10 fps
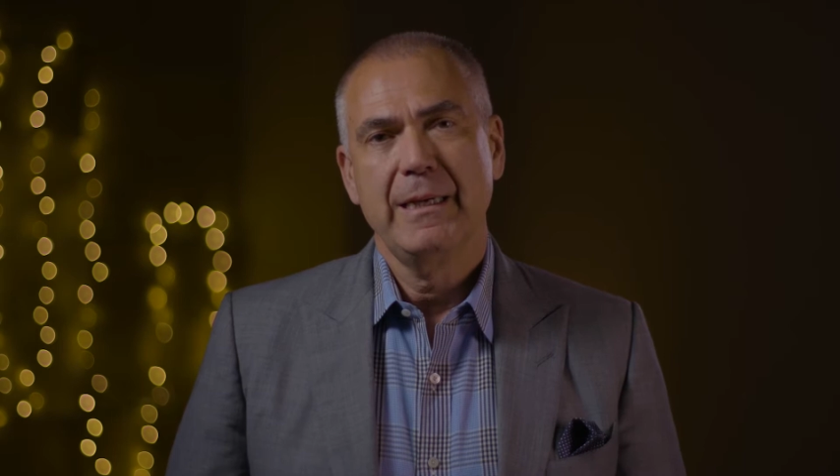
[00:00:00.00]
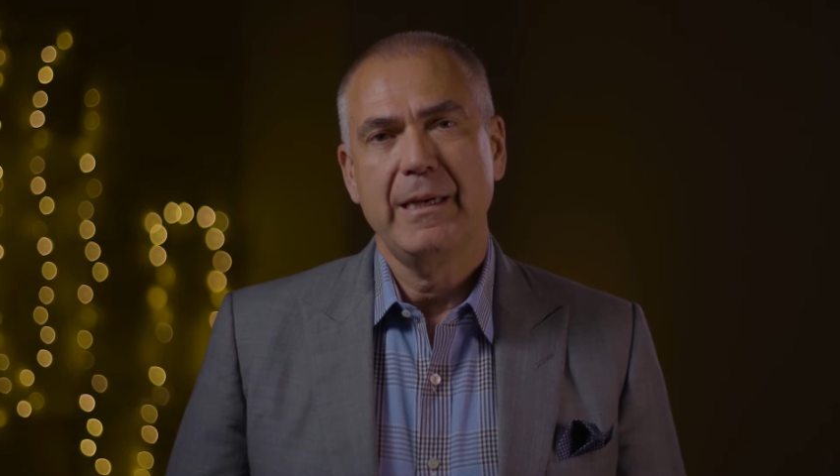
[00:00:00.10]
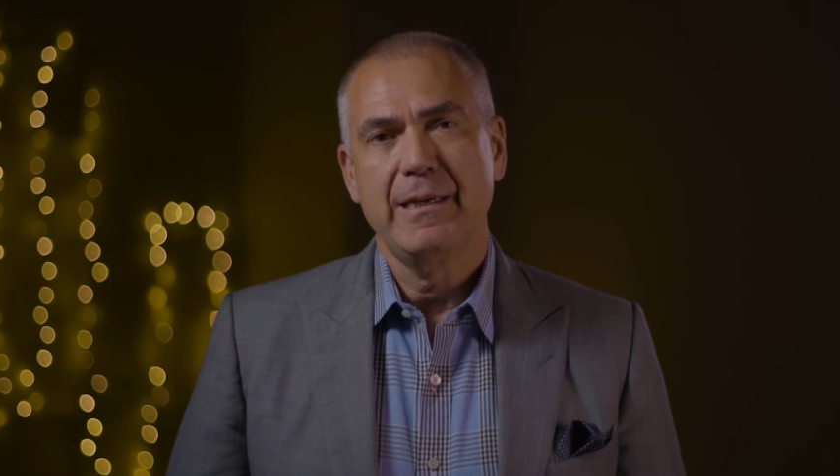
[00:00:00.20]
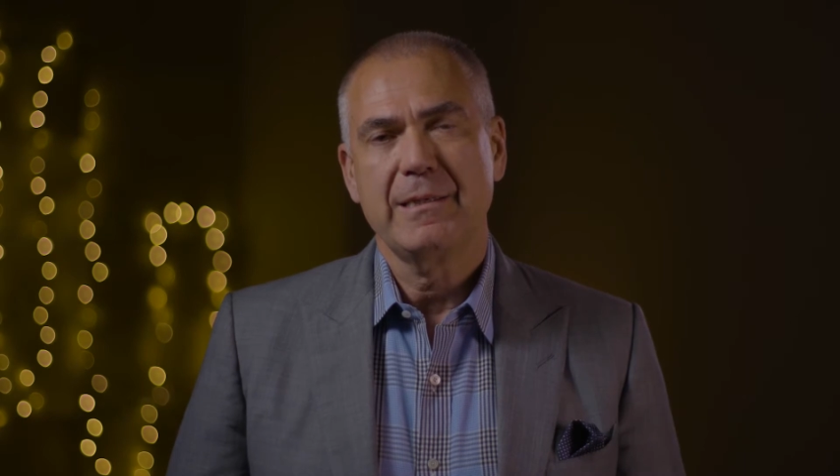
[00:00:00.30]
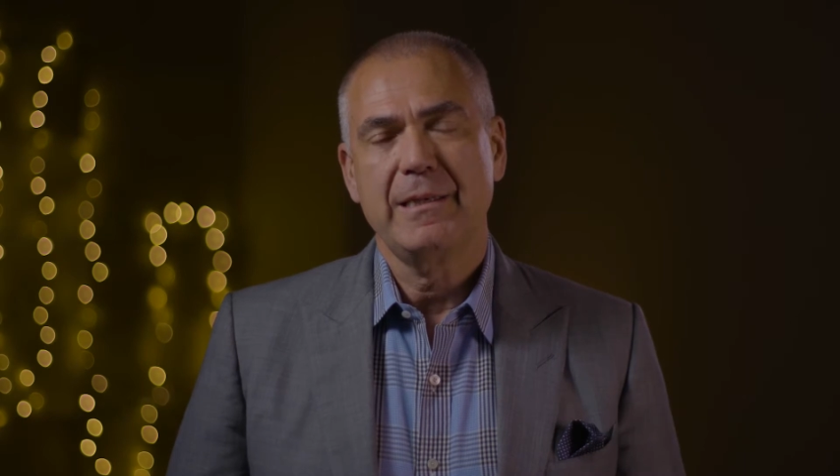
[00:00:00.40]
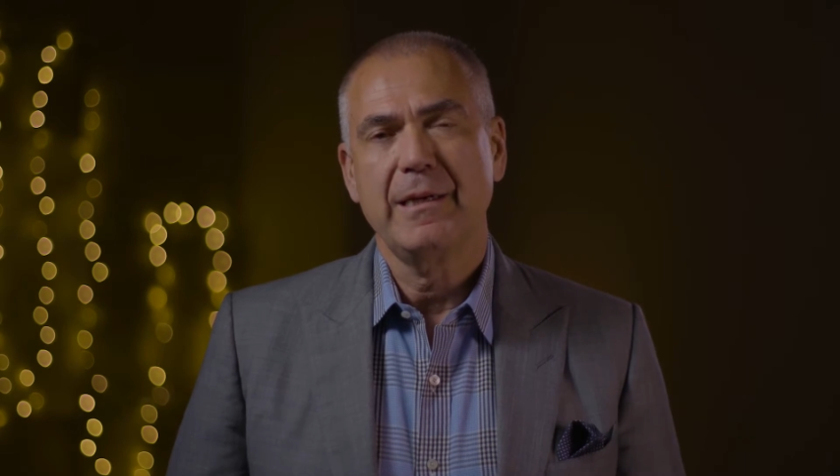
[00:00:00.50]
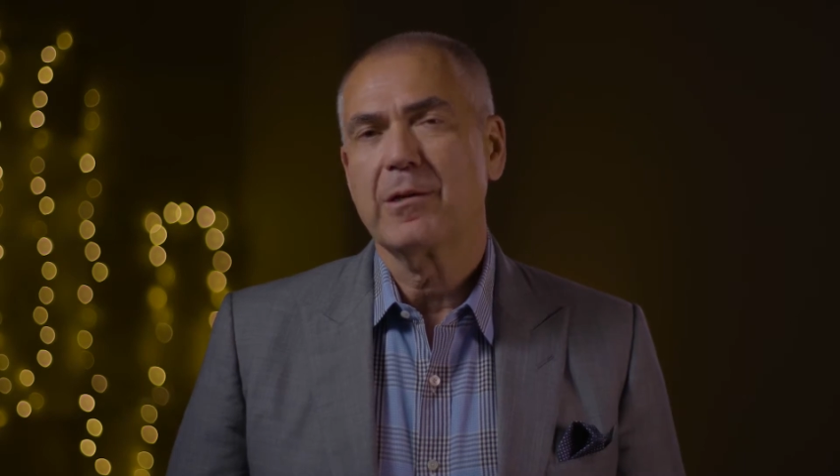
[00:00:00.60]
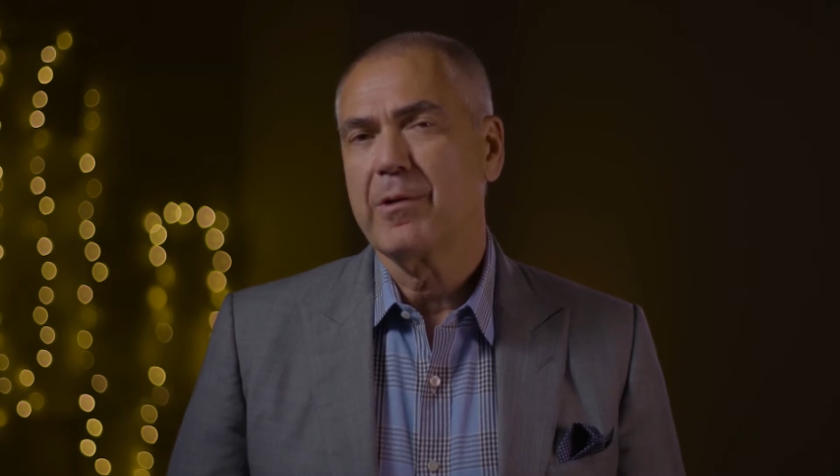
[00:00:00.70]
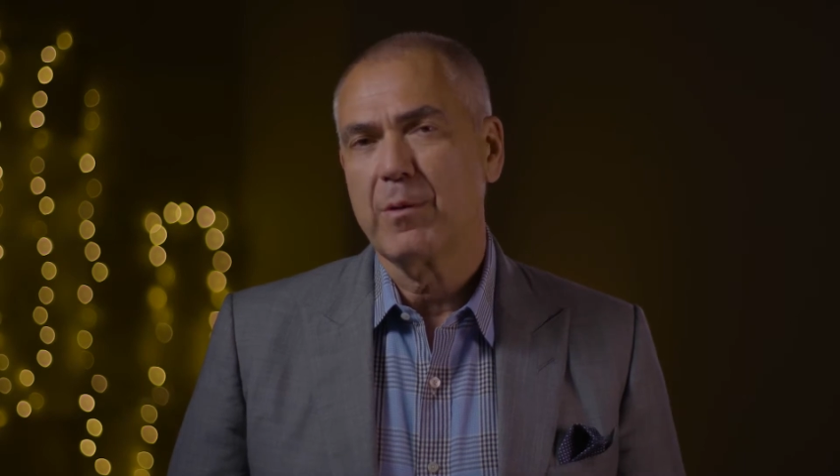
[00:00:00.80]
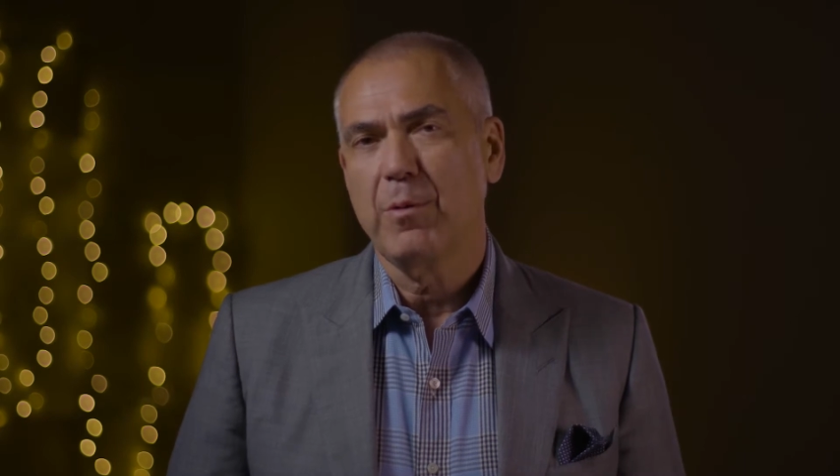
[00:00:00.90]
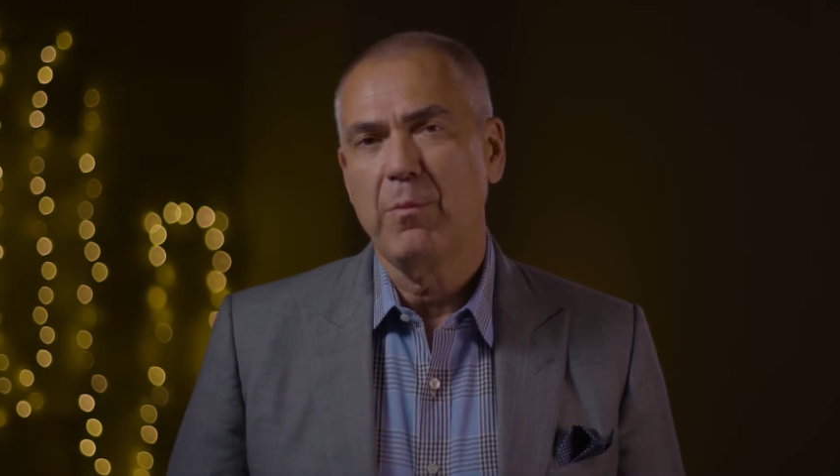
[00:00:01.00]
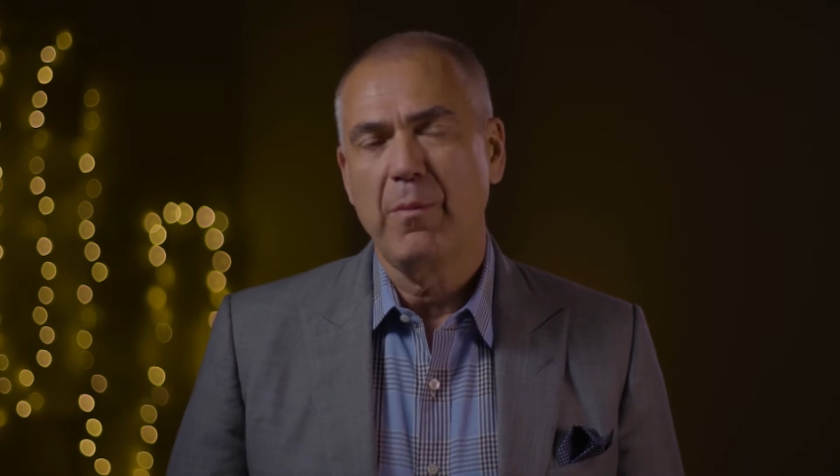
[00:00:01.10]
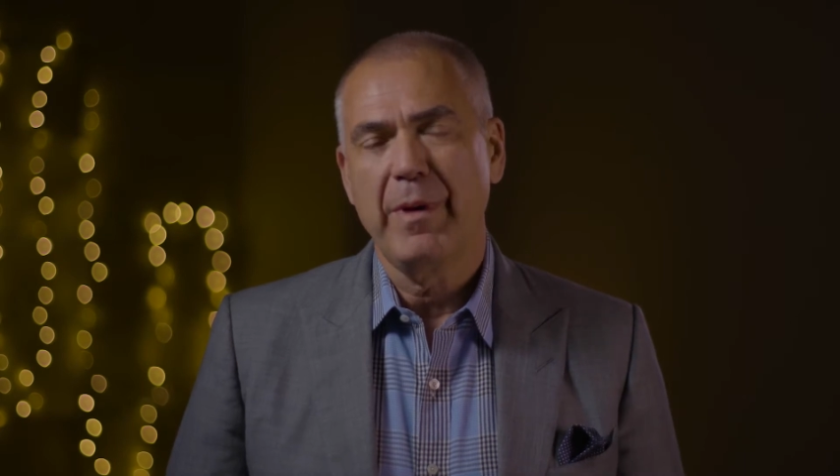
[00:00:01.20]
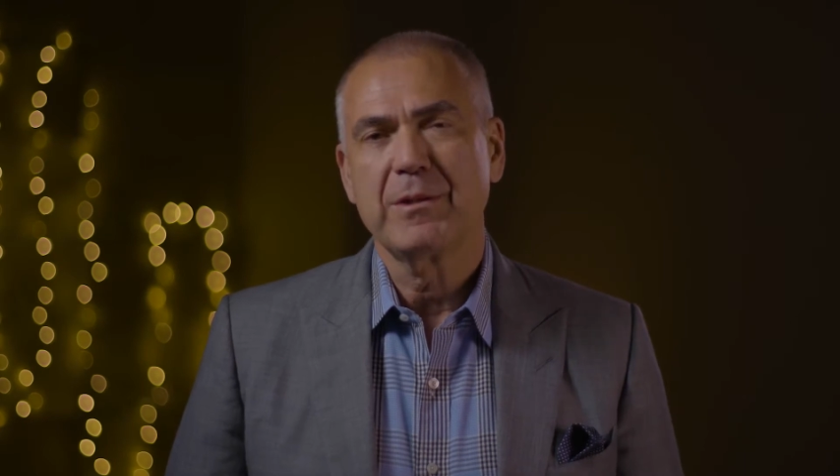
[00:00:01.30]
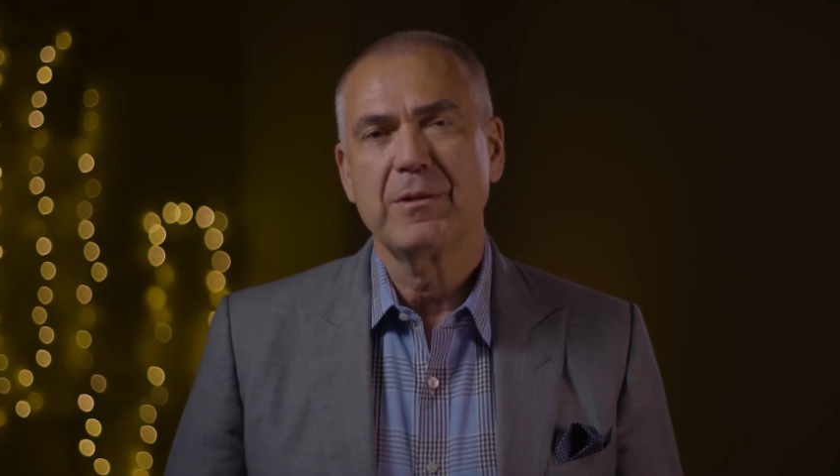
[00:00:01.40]
is the incredible
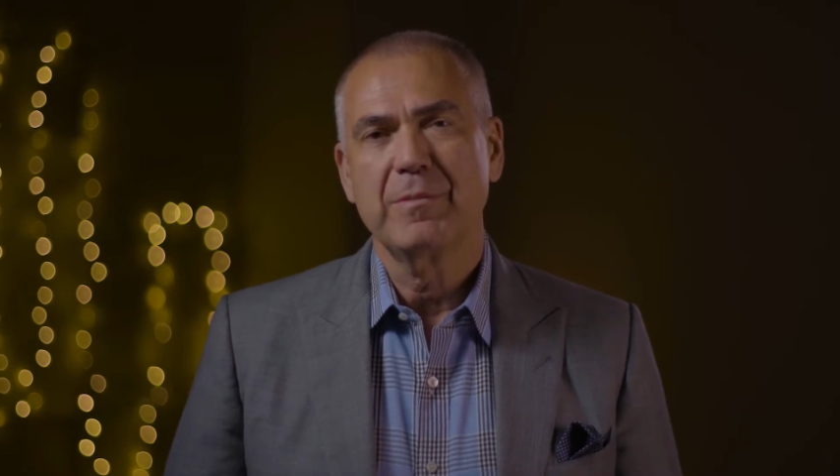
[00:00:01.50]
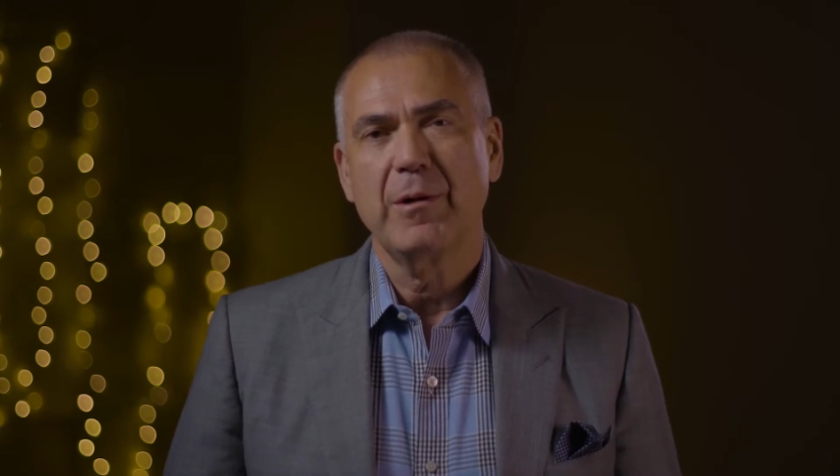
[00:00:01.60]
momentum